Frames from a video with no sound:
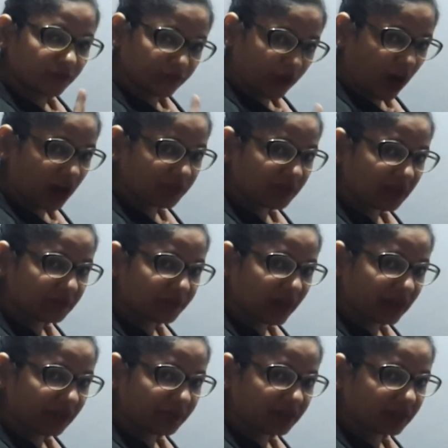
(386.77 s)
formal
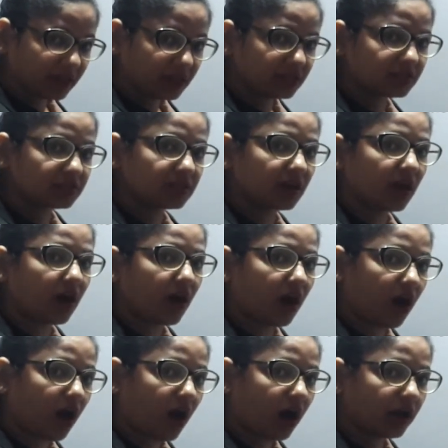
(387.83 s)
parameters
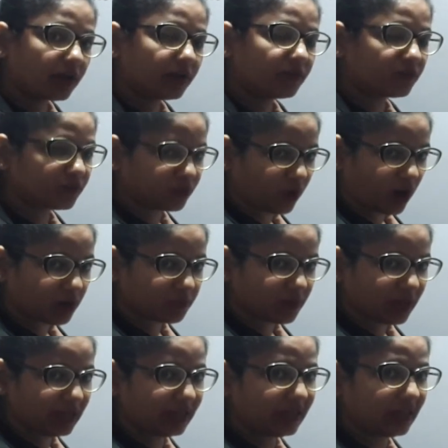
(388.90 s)
or
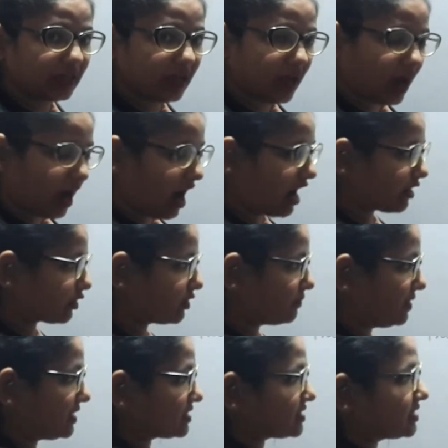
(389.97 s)
formal
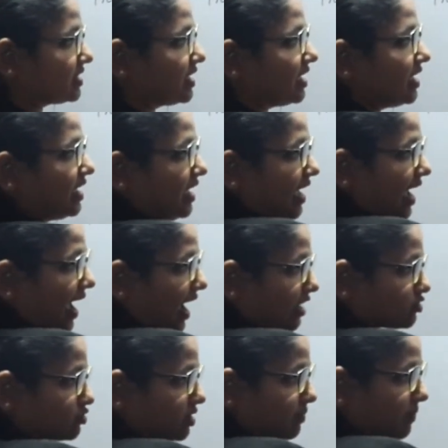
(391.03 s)
arguments.
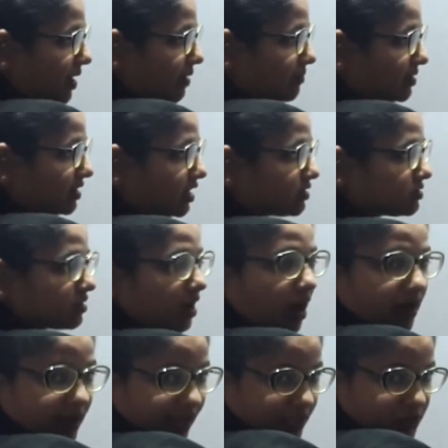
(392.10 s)
Actual parameters
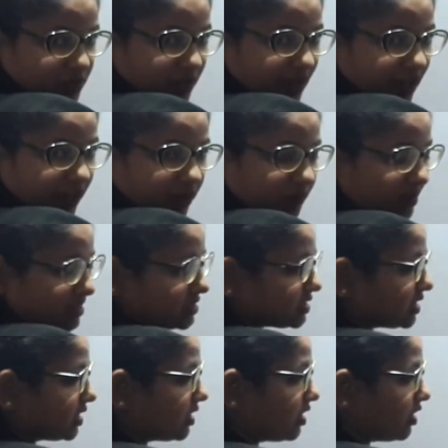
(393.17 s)
or actual arguments,
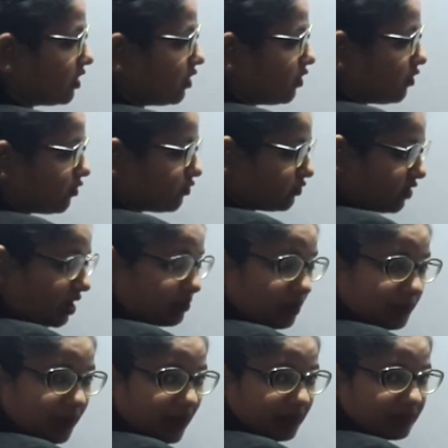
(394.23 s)

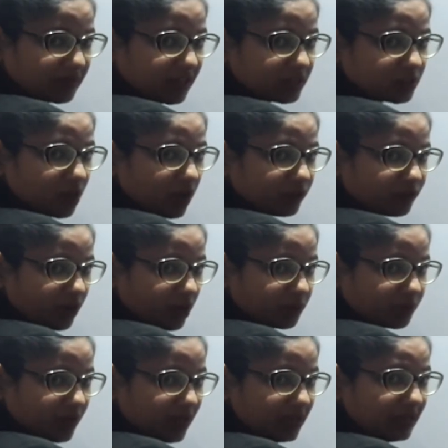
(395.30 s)
formal parameters or
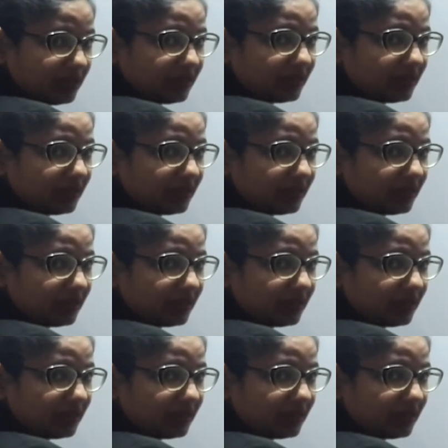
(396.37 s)
formal